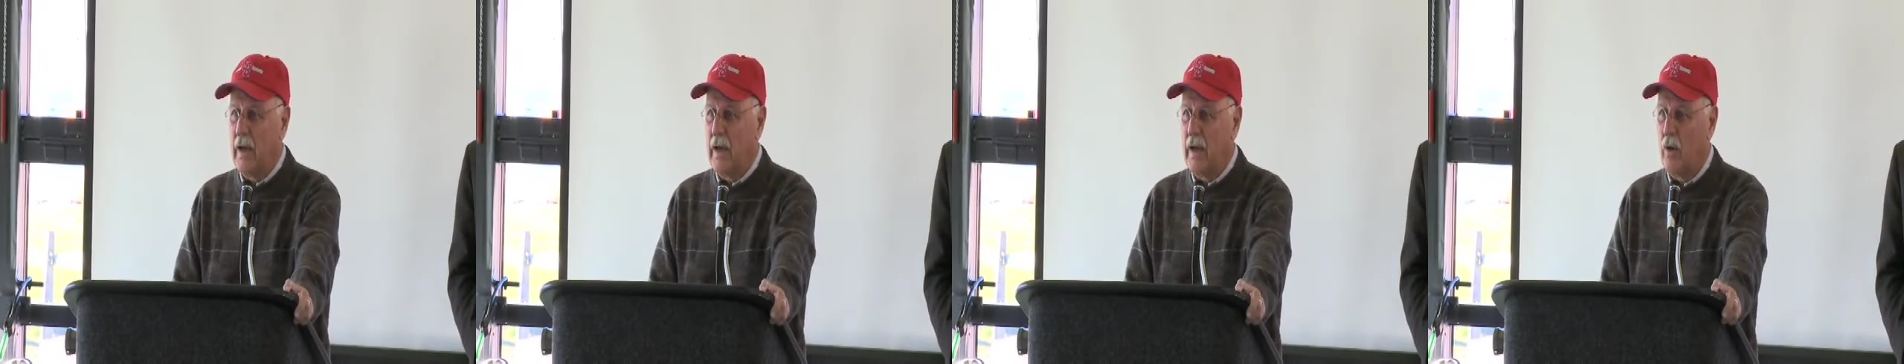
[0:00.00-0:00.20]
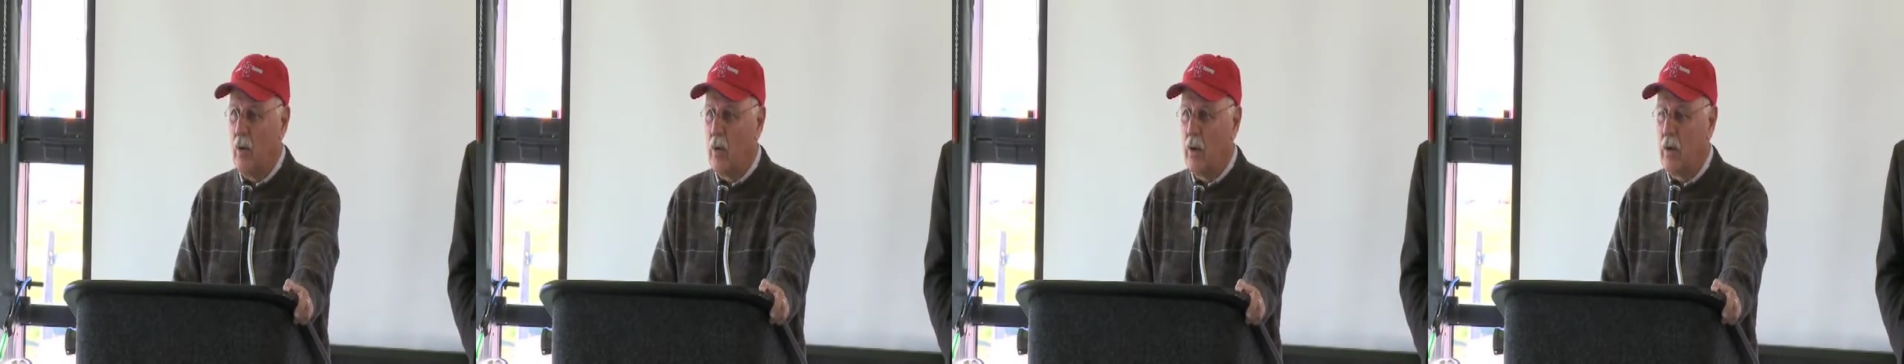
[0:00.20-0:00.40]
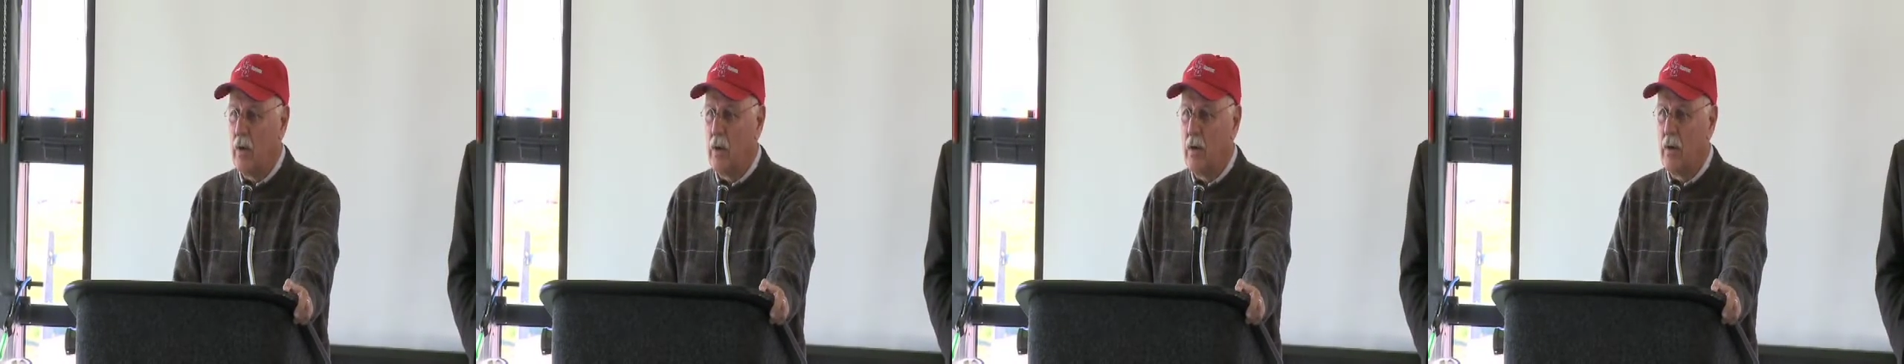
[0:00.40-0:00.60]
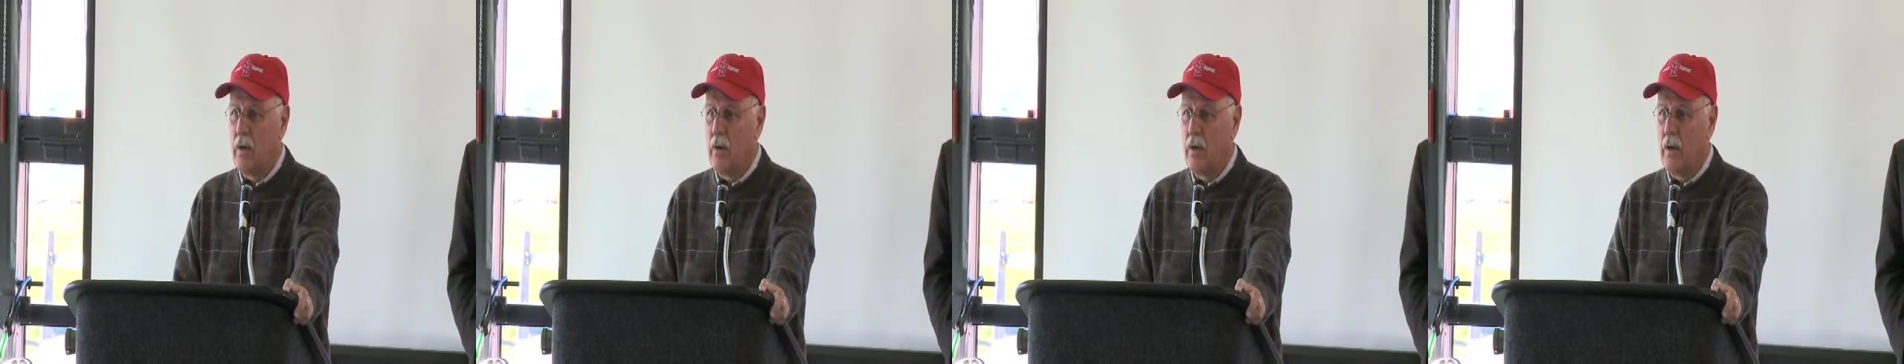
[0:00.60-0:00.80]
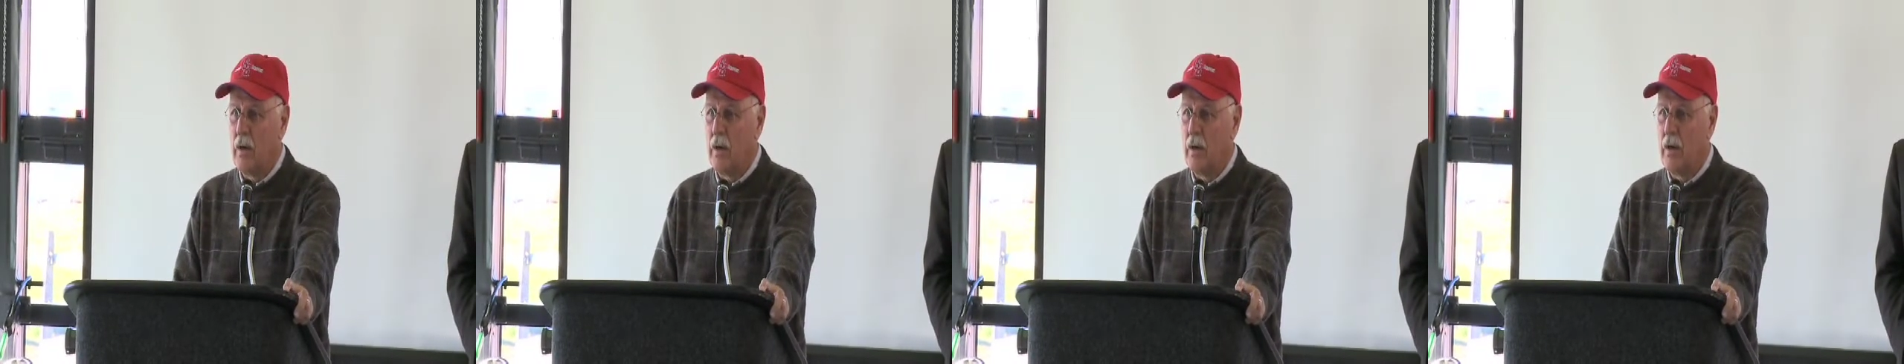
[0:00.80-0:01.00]
we had
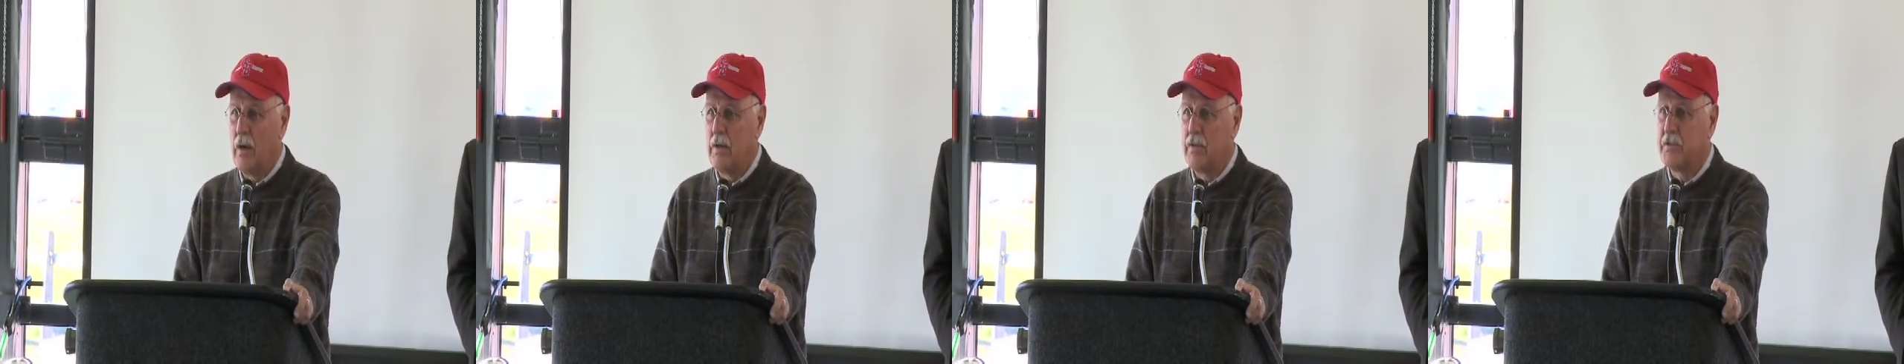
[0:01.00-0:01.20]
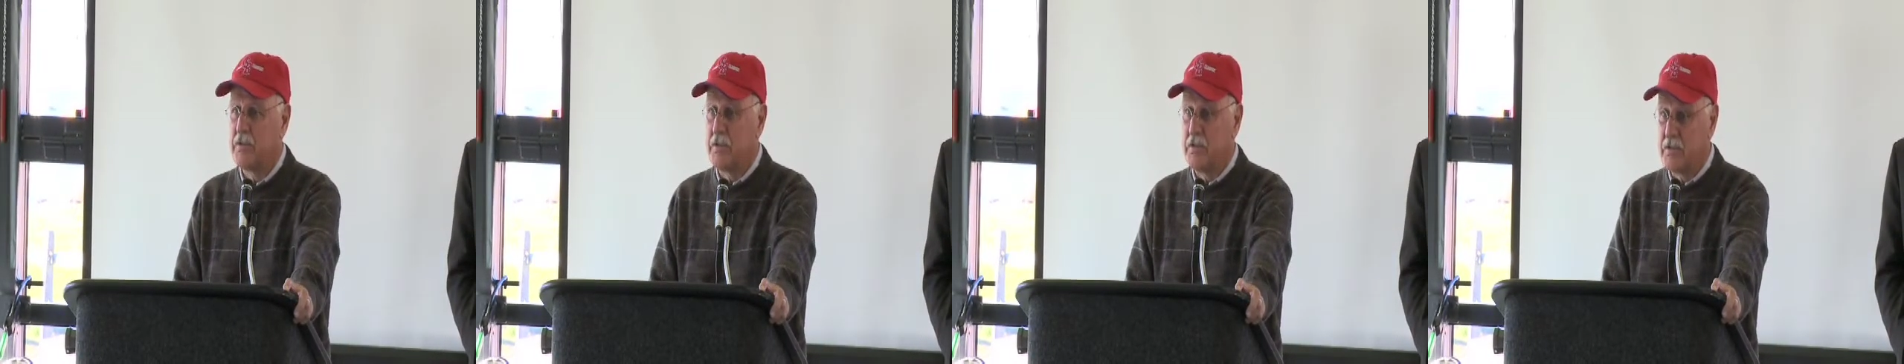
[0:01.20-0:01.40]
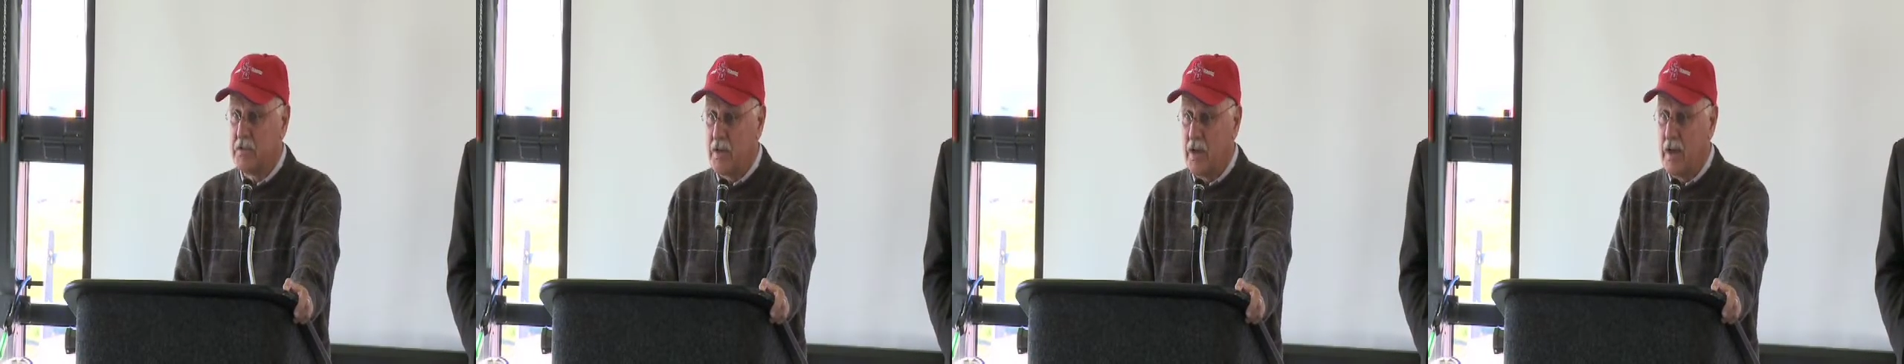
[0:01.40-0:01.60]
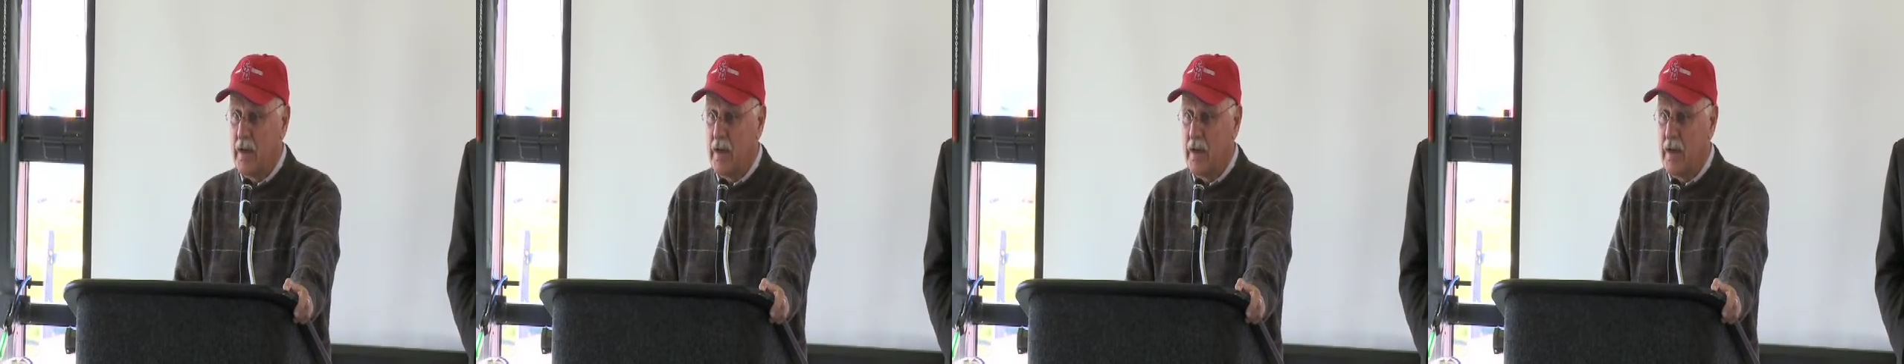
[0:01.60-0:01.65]
performances.